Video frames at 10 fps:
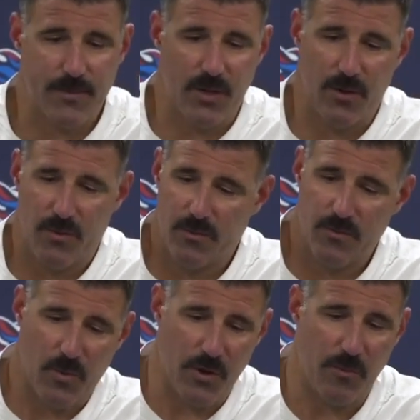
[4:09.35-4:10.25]
you know,
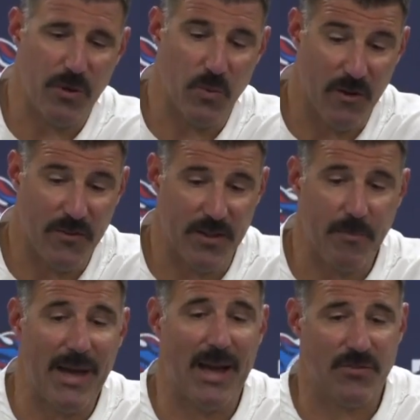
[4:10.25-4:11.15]
whether it be roughing the
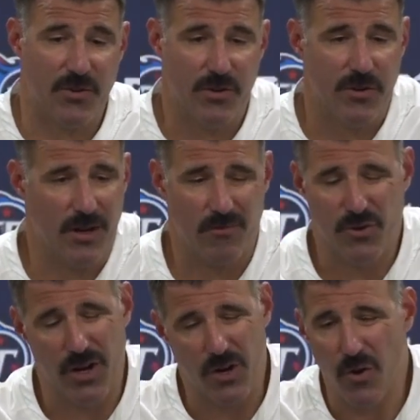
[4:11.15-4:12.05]
passer, and I'm
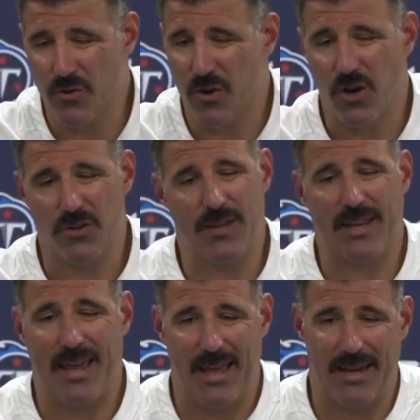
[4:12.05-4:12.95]
trying to go as hard as I
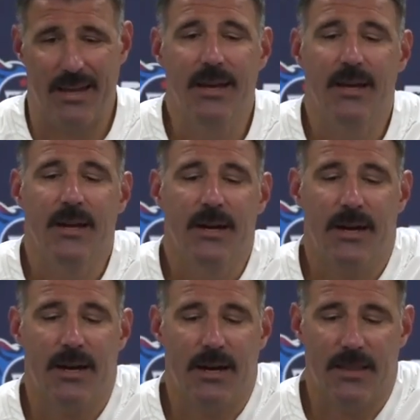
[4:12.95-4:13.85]
can,
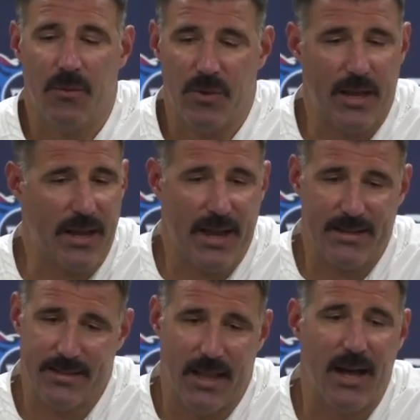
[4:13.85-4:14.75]
uh, that when that guy
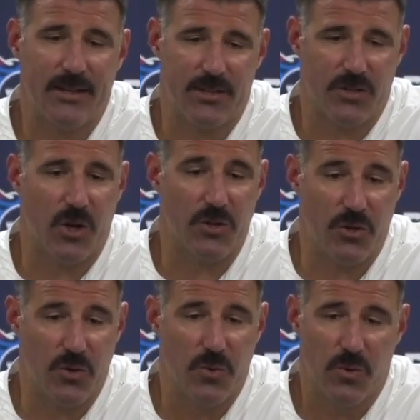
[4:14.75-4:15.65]
slides, it's on
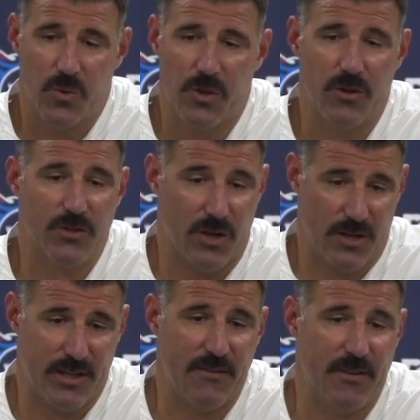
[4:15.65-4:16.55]
you, whether it's on
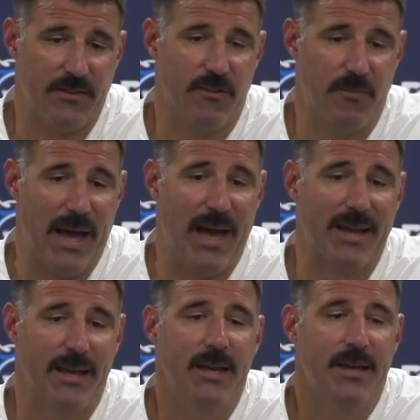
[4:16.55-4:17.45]
a defensive
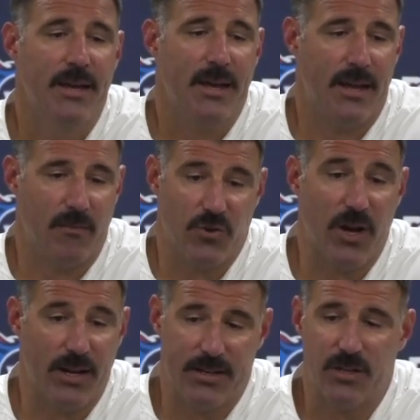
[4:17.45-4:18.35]
back and I'm
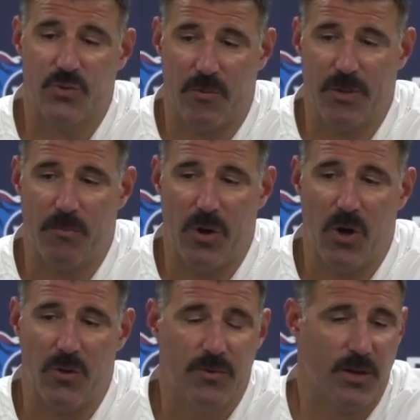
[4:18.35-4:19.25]
trying to disrupt the
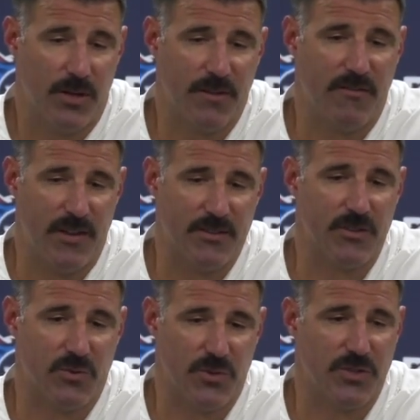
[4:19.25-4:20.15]
ball on a
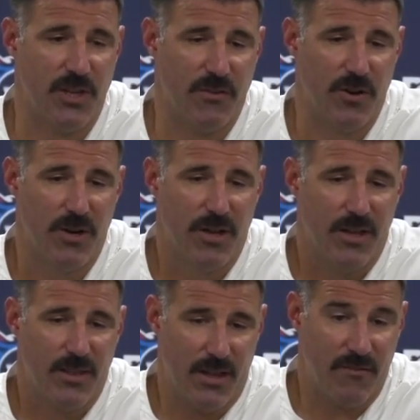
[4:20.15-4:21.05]
defenseless receiver.
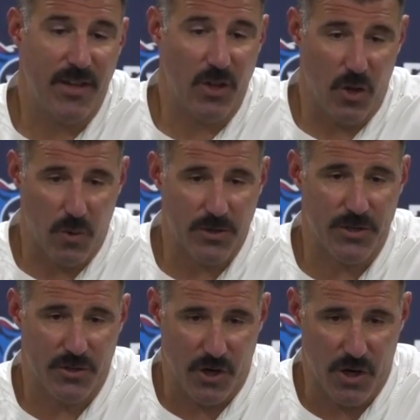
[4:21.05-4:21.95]
That if he lowers
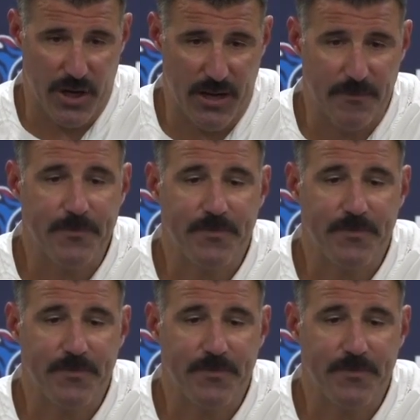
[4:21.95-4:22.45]
his target,